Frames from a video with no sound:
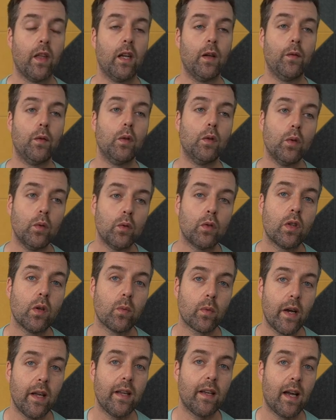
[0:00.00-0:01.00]
and if you use the
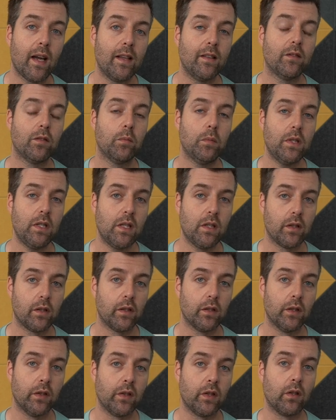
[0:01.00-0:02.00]
right kinds of
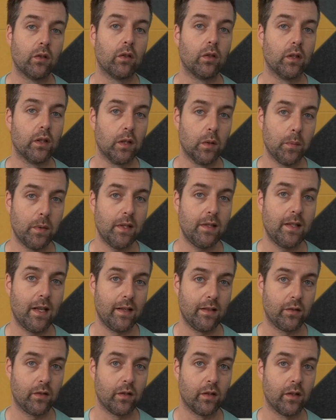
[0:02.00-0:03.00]
materials that are a little bit
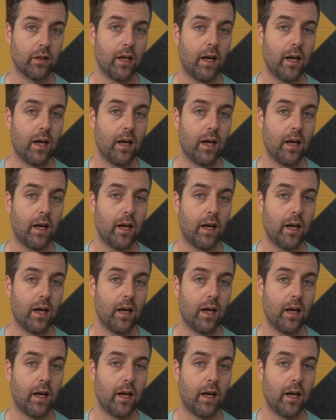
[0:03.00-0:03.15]
denser,